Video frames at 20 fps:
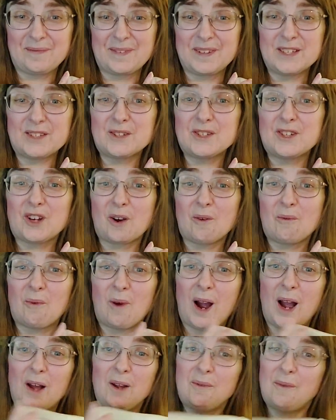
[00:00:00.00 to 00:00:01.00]
this is our
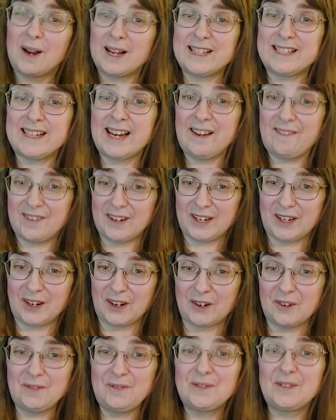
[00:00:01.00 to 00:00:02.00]
Wild Wednesday
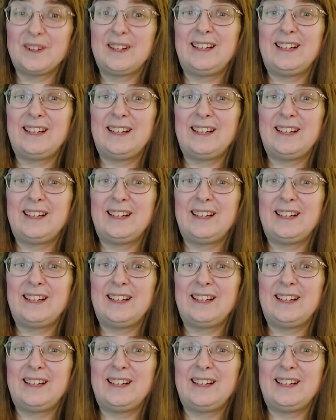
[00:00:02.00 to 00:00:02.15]
video